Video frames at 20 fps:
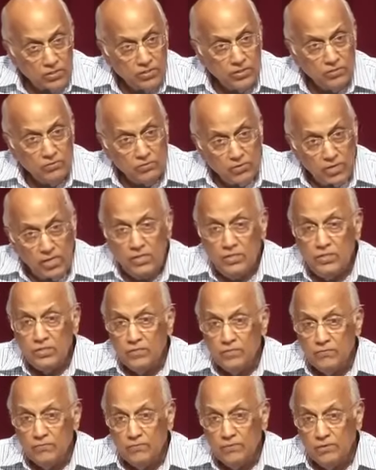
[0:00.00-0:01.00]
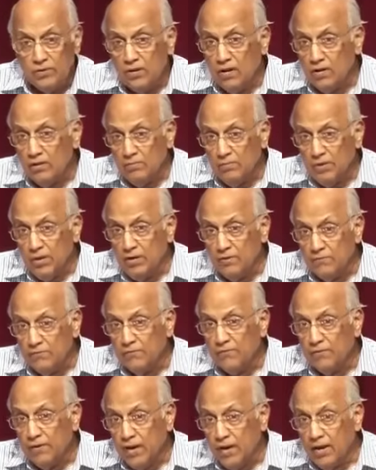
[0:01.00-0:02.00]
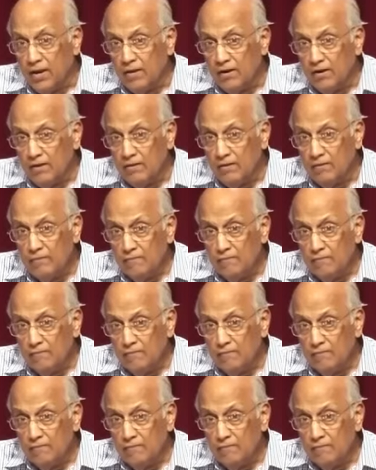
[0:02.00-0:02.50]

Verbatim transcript: is the reason for not being afraid?